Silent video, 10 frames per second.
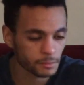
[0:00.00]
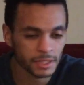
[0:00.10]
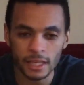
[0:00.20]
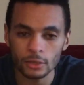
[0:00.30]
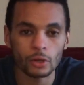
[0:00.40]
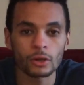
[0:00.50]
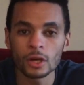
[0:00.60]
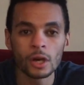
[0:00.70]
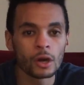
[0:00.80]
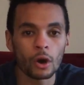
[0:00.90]
I'm taking all
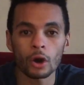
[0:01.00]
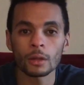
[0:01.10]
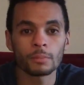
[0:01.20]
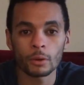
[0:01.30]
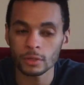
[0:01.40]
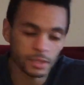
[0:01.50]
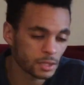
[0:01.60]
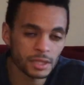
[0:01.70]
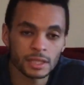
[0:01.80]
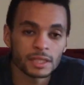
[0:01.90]
opponents.
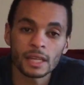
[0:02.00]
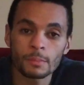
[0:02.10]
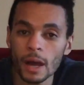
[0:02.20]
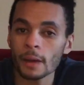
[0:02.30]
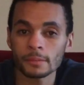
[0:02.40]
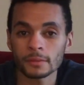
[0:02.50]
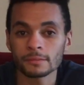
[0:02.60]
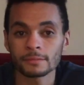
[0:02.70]
Let's get it popping.